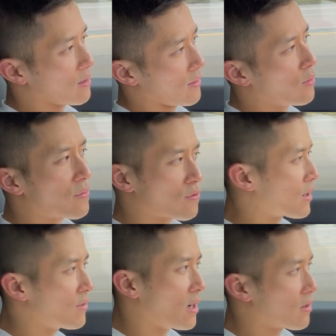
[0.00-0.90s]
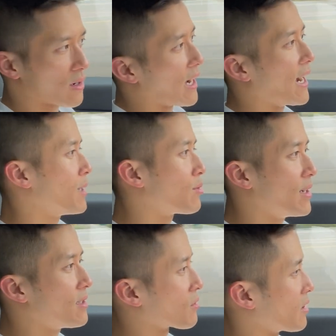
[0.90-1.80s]
If you've driven other
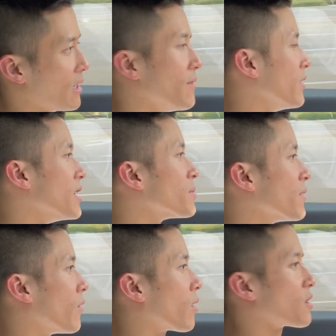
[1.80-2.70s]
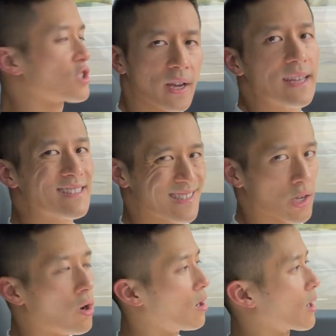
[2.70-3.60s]
hybrids or EVs before, chances
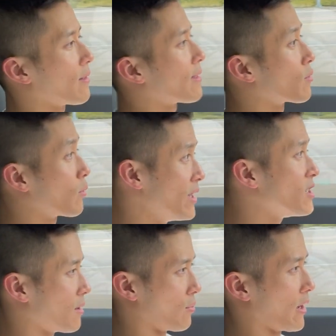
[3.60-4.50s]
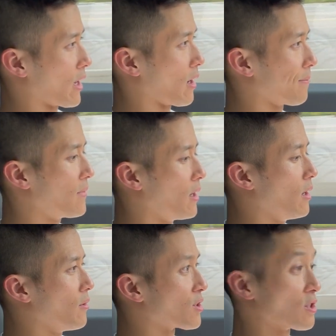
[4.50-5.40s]
are that the regen braking
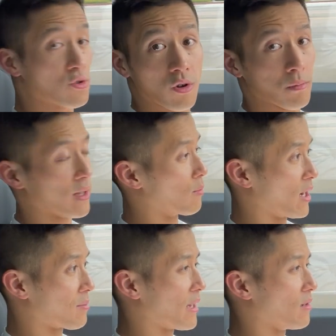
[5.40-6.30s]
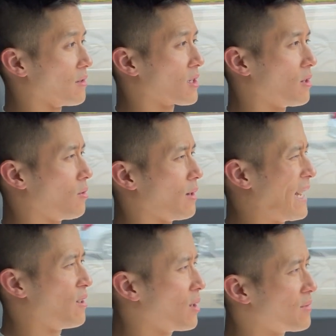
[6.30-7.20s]
was controlled by the brake pedal. So
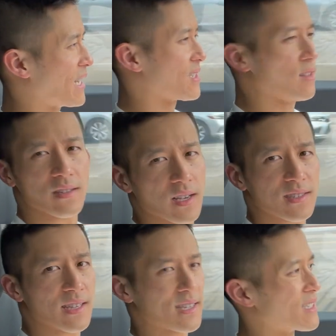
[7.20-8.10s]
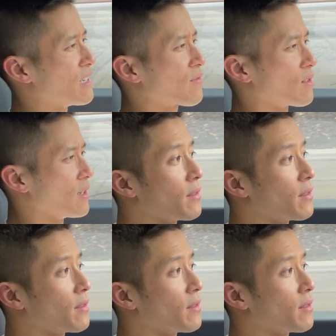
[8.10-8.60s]
how come Tesla does things differently?